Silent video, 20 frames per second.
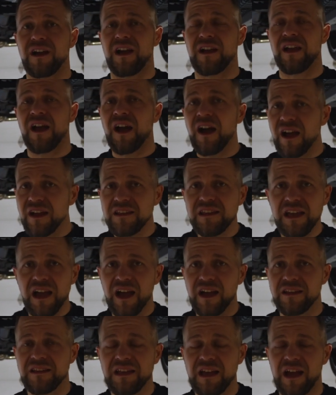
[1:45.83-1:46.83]
I highly,
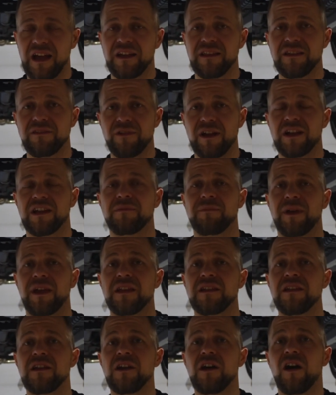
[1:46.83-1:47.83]
highly, highly
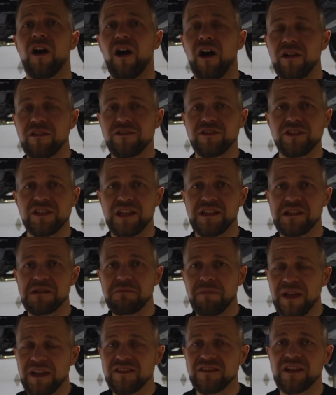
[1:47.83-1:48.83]
recommend
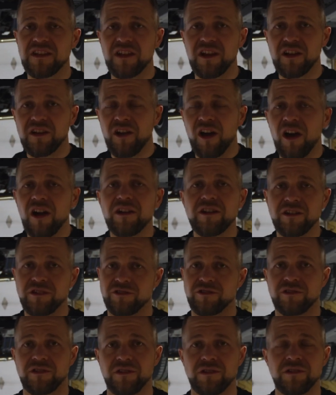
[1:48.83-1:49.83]
understanding basic car
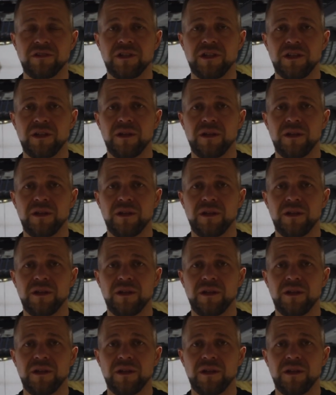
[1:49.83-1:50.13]
control